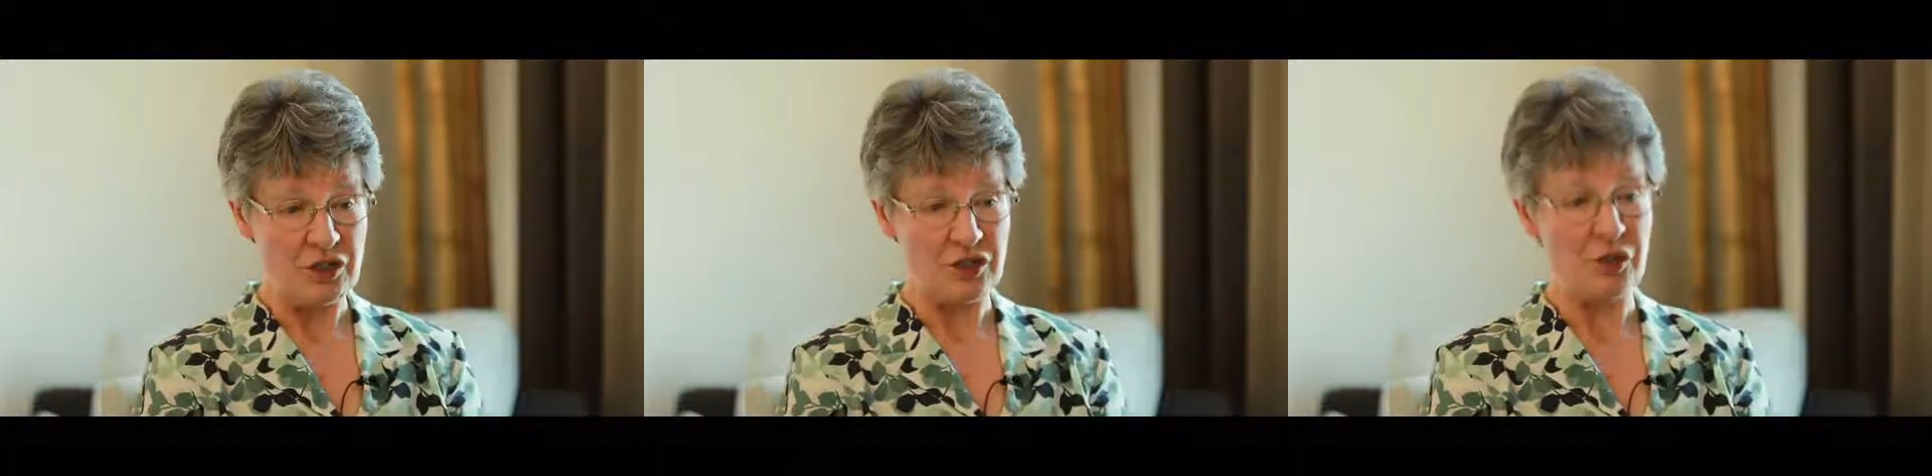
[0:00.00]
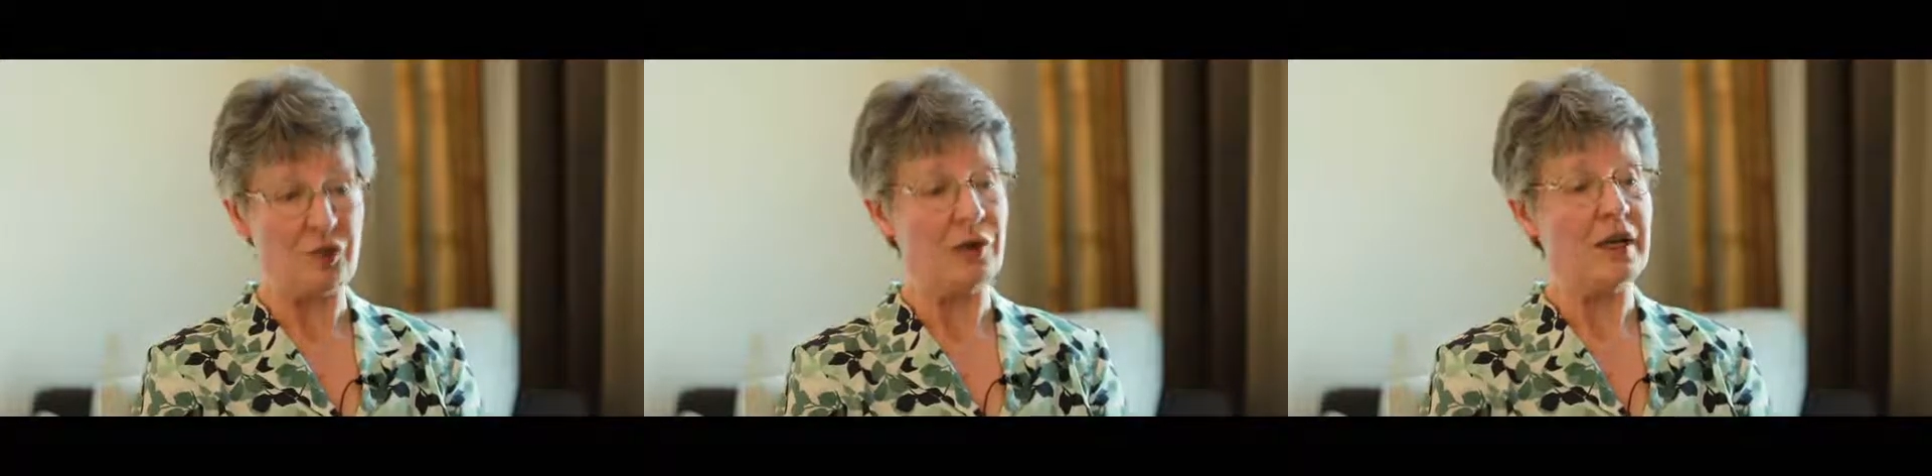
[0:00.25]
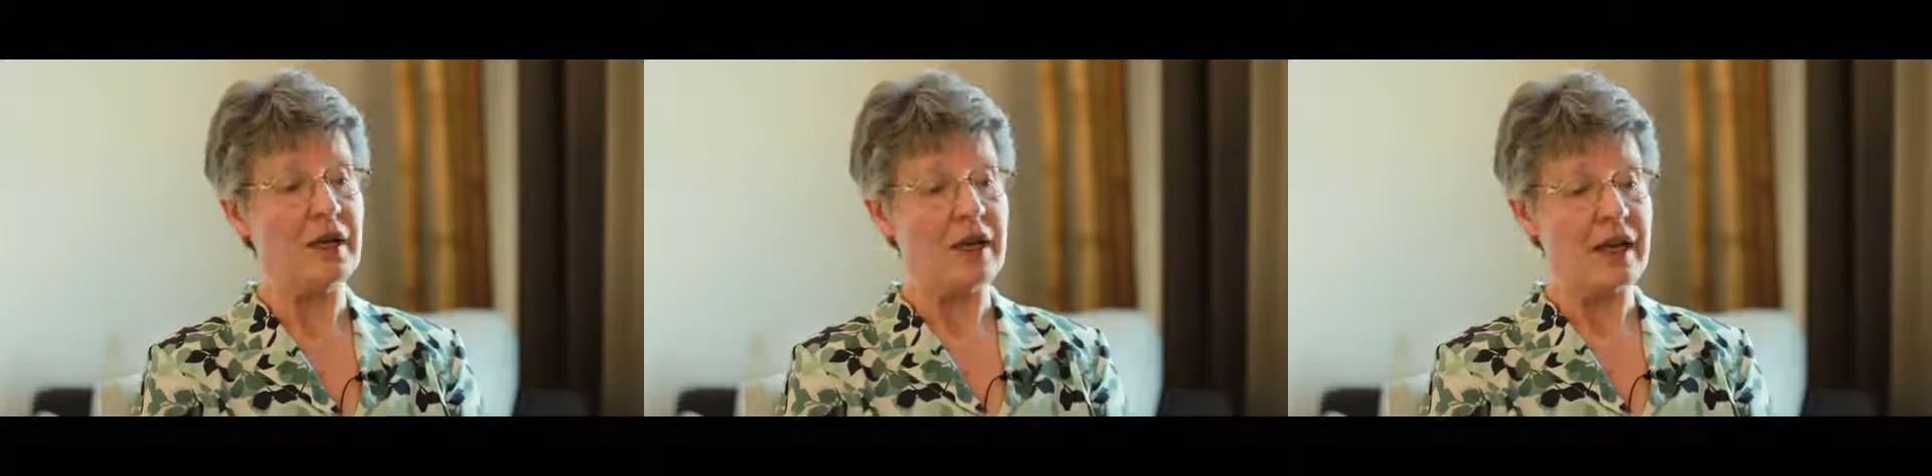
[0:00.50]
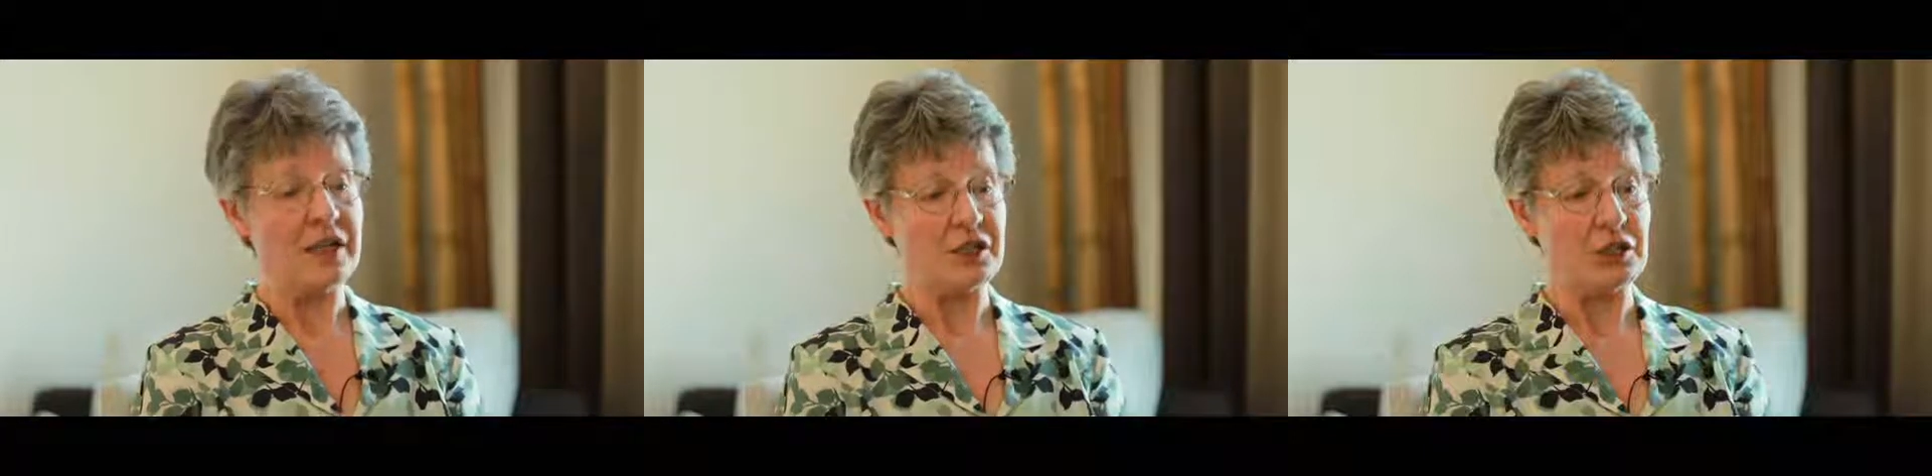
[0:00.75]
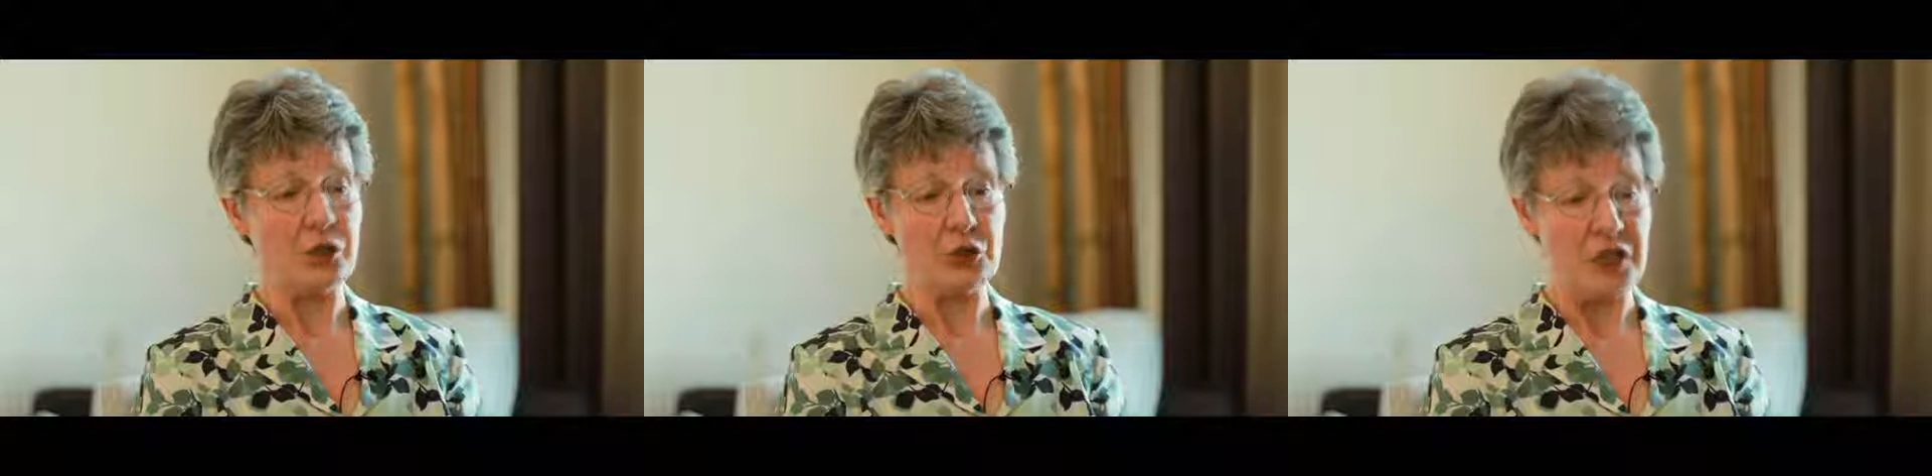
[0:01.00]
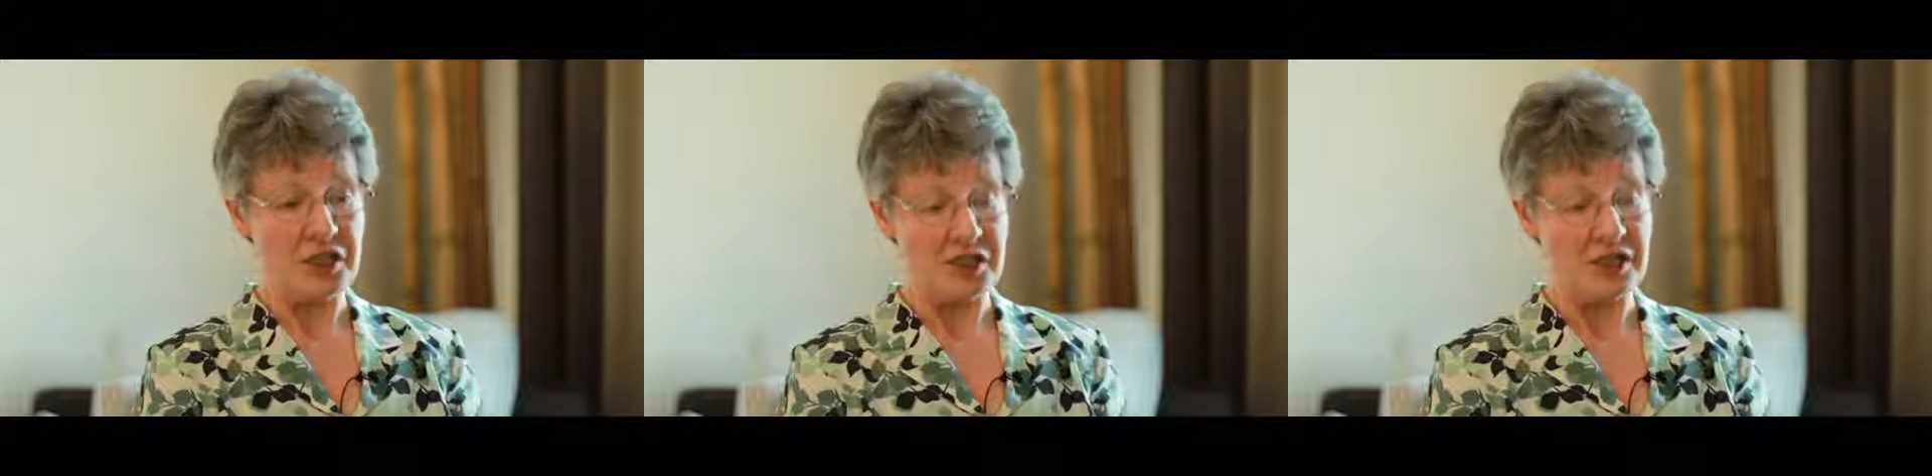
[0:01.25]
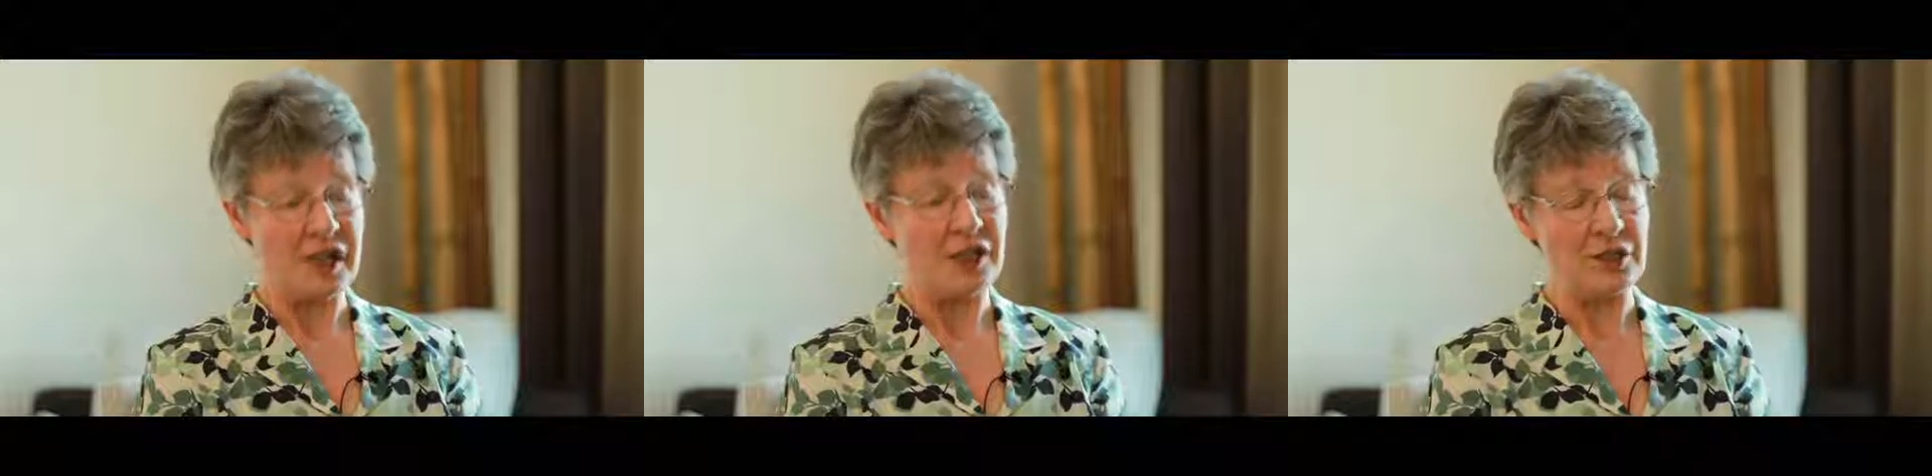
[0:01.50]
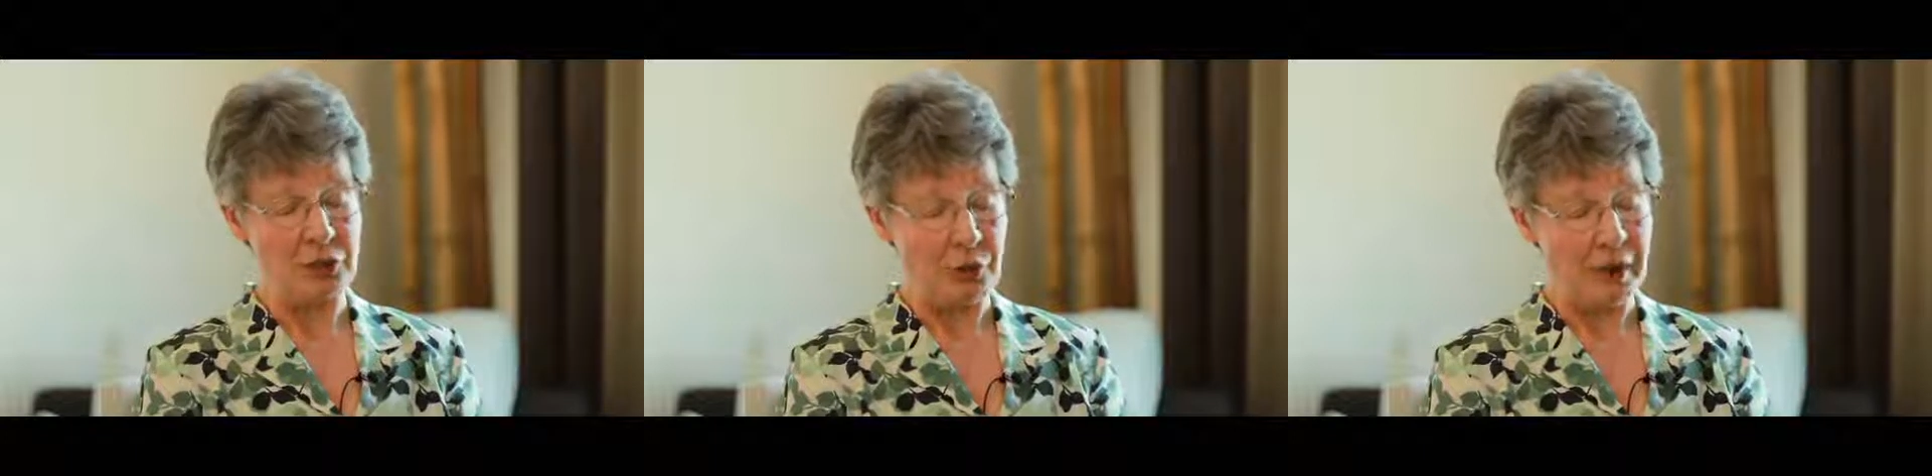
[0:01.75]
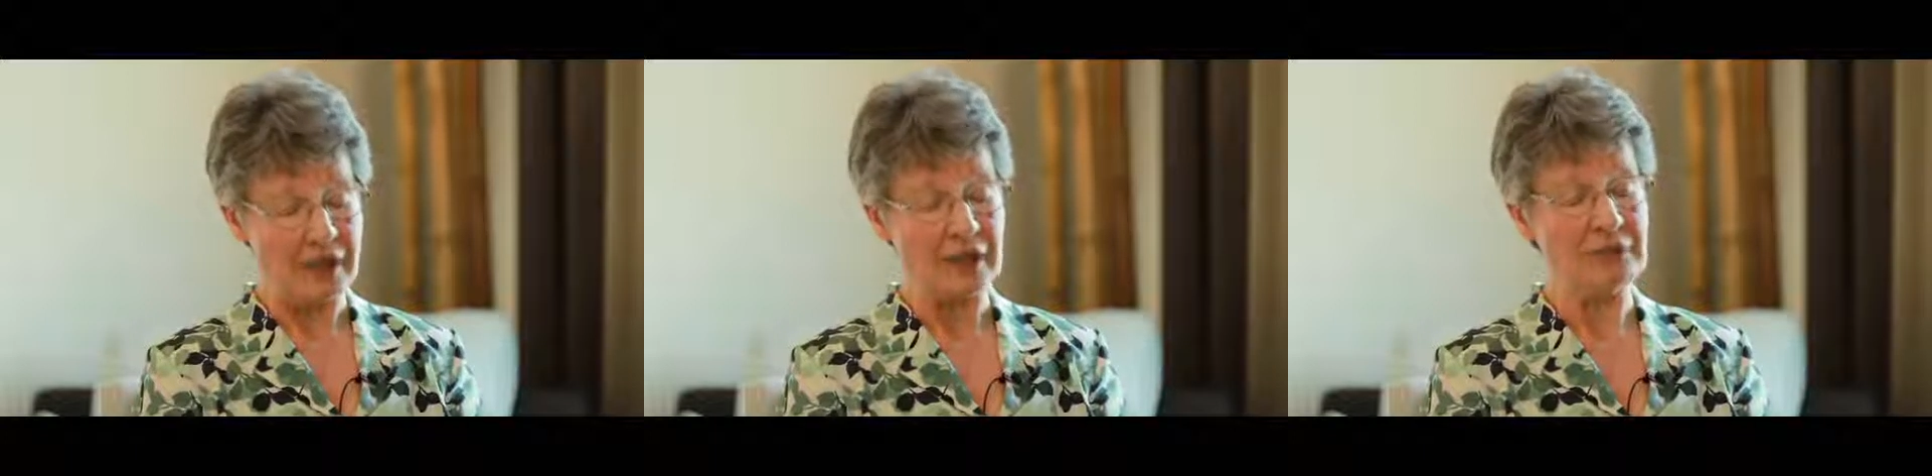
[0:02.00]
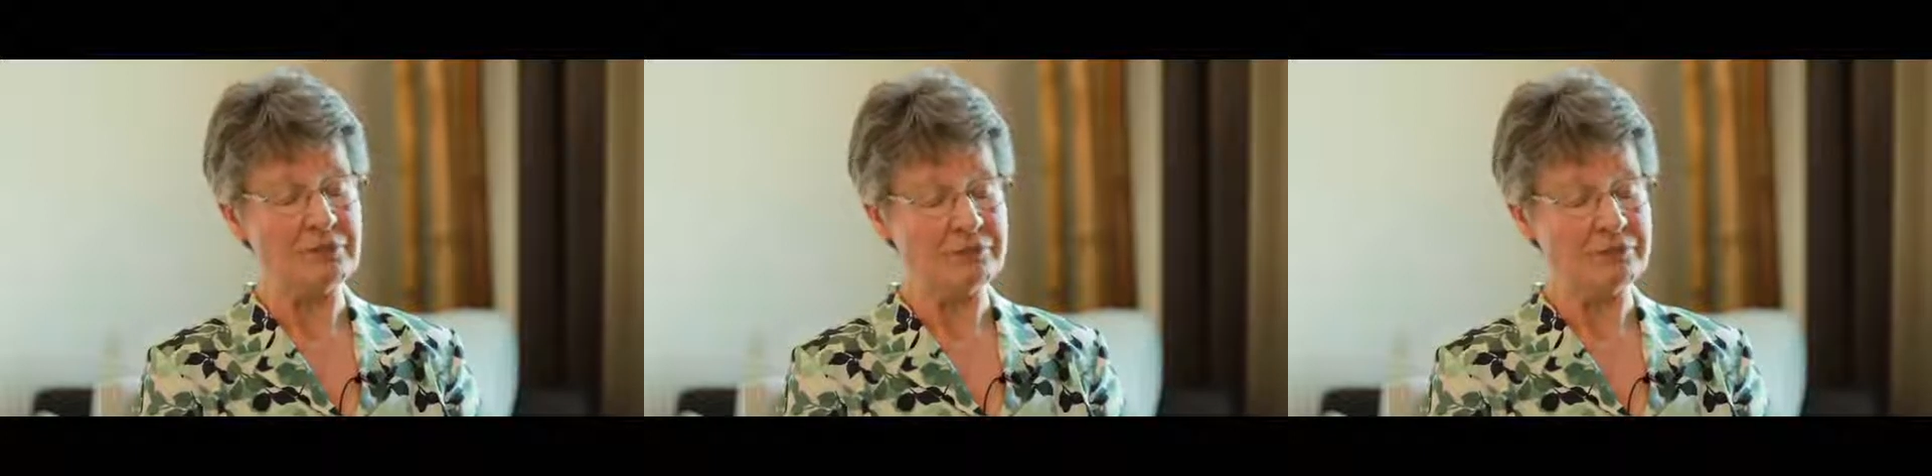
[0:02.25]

so it's good to see it growing.